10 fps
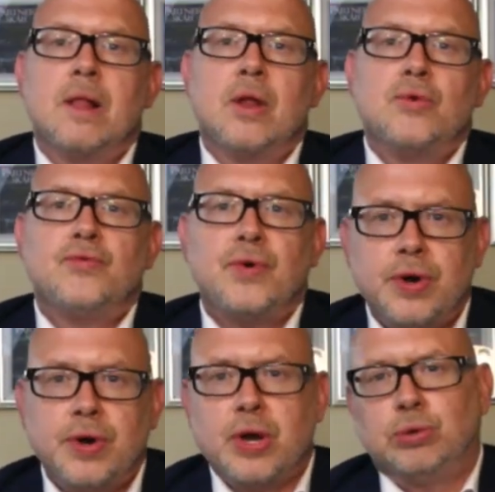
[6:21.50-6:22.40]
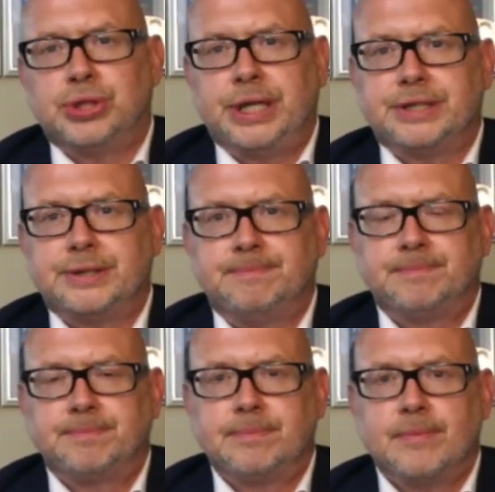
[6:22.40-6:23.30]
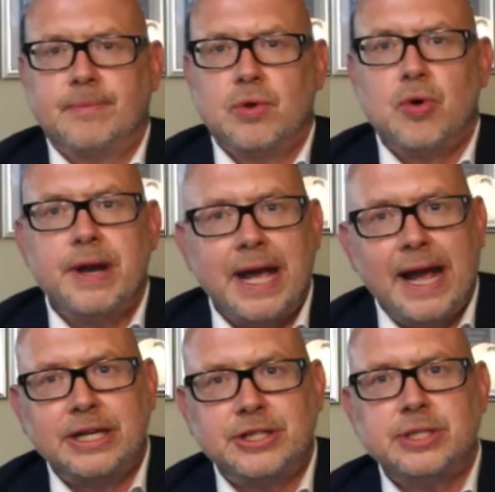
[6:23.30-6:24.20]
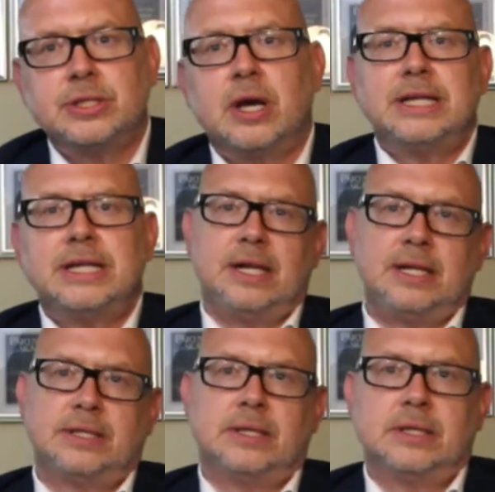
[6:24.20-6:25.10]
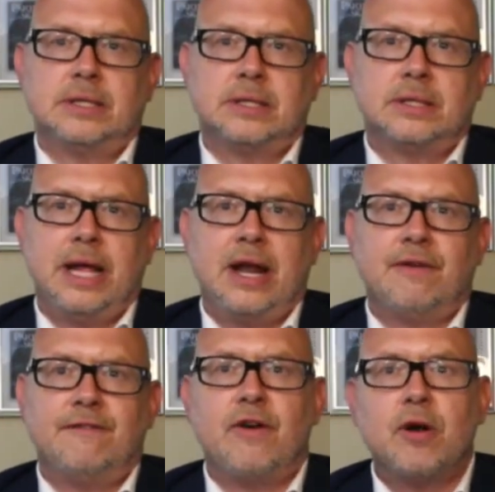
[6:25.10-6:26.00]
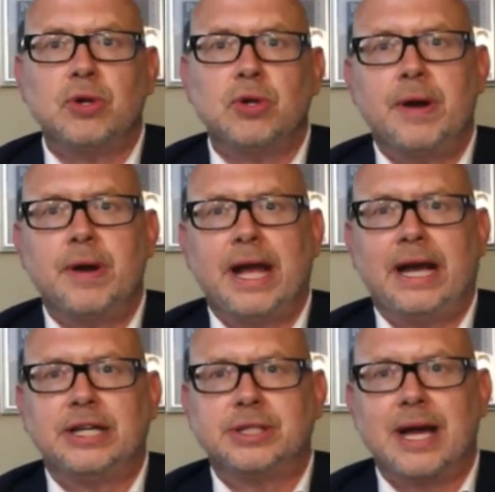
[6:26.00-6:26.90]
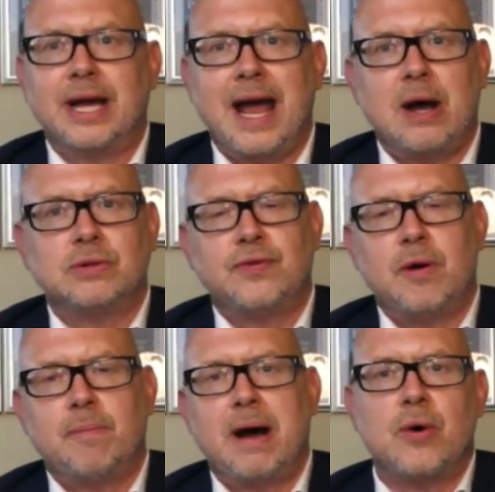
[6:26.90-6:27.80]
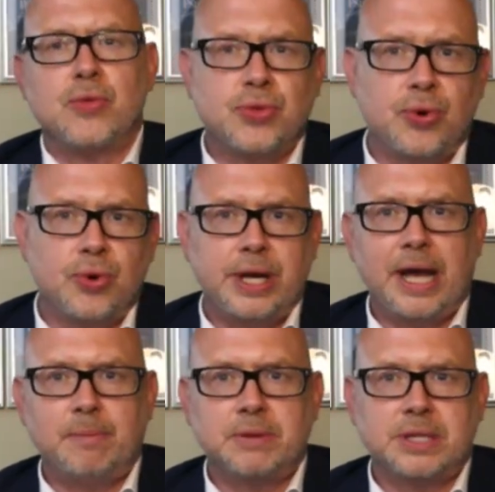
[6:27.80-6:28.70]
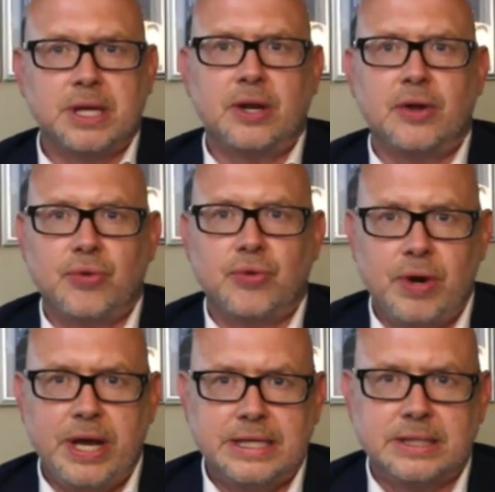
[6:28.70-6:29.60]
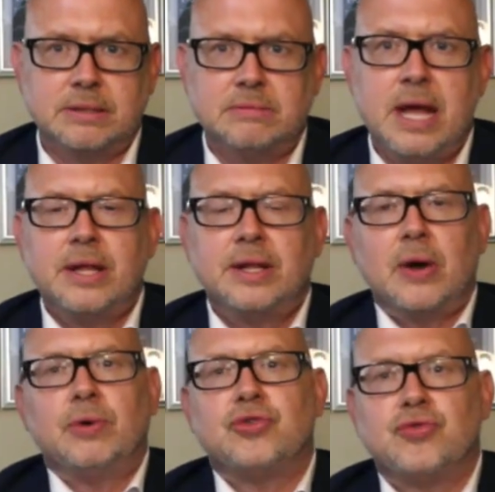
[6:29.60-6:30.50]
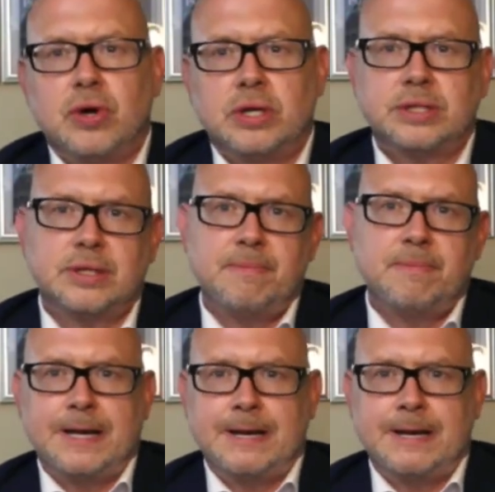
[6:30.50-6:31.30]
Phone negotiation. Communication study tells us that verbal communication accounts for about 38% of the reason that we trust somebody.